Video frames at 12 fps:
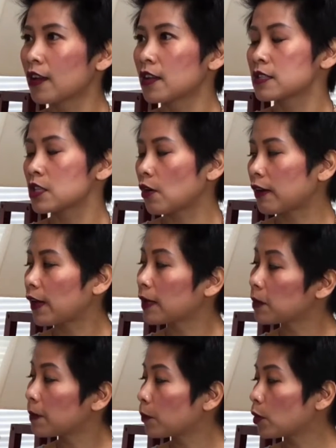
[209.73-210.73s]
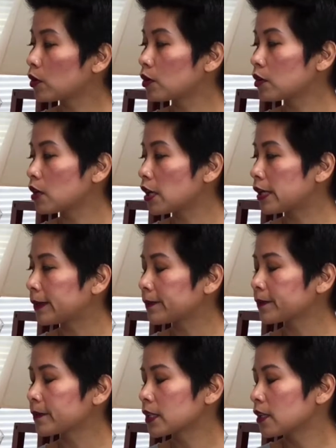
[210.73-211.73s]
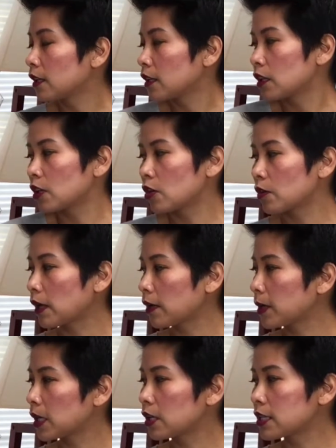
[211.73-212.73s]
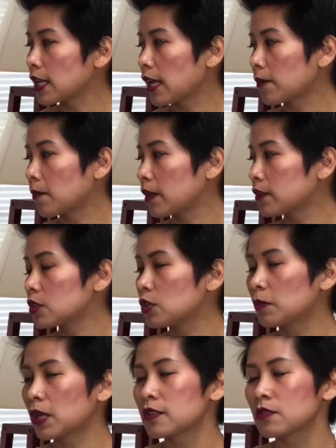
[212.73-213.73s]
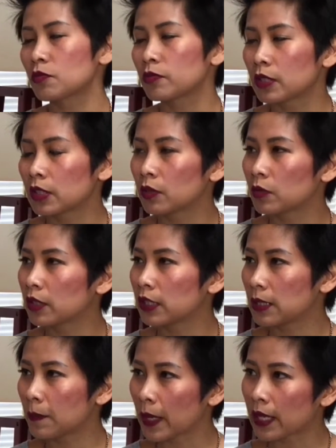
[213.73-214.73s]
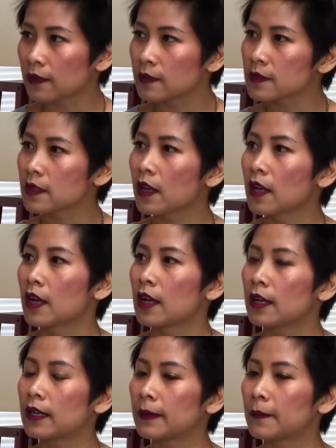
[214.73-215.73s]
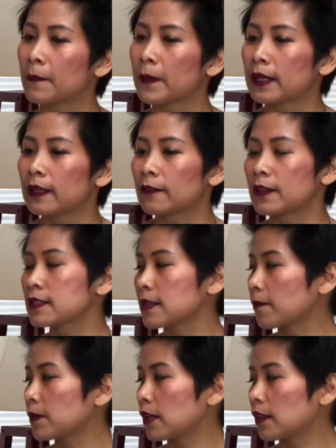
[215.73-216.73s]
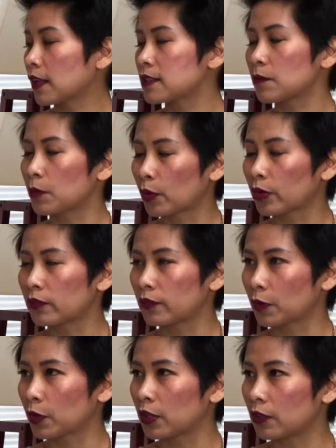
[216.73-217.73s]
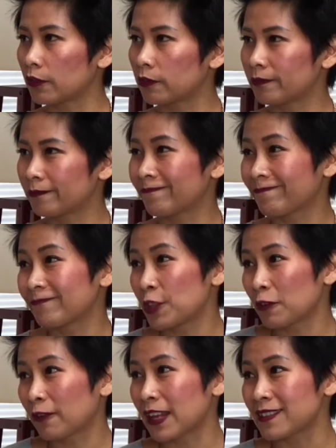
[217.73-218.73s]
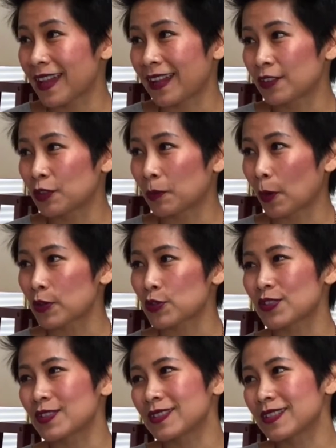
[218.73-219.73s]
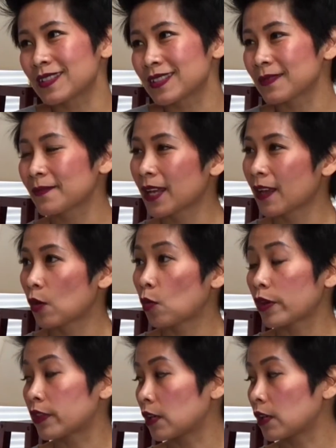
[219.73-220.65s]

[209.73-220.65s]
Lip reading: So I've had people, I mean, it could take a month, 2 months, really, really depends. But if it's something that's important for your face and your brushes, it's worth